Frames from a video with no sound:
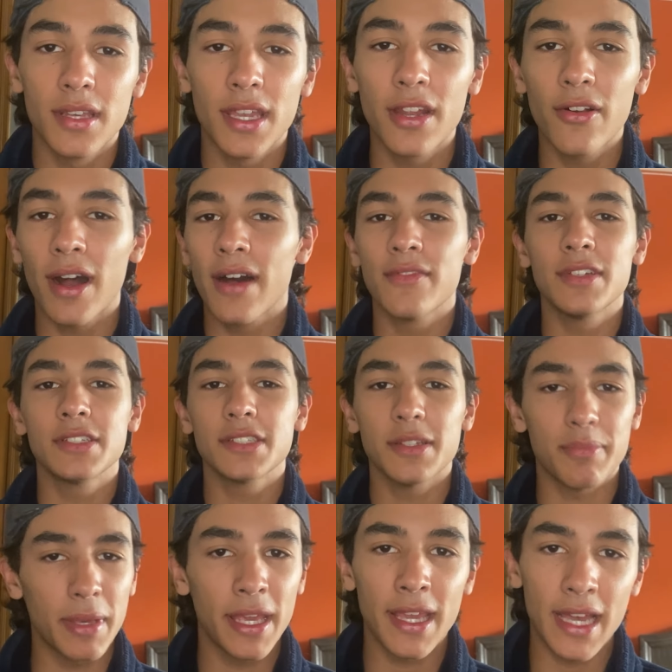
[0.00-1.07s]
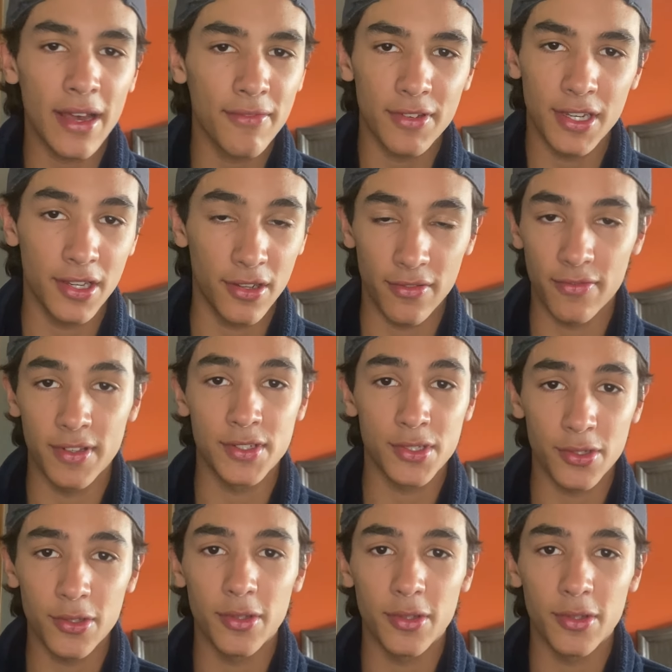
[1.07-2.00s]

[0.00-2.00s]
You know, obviously, being confident in your physical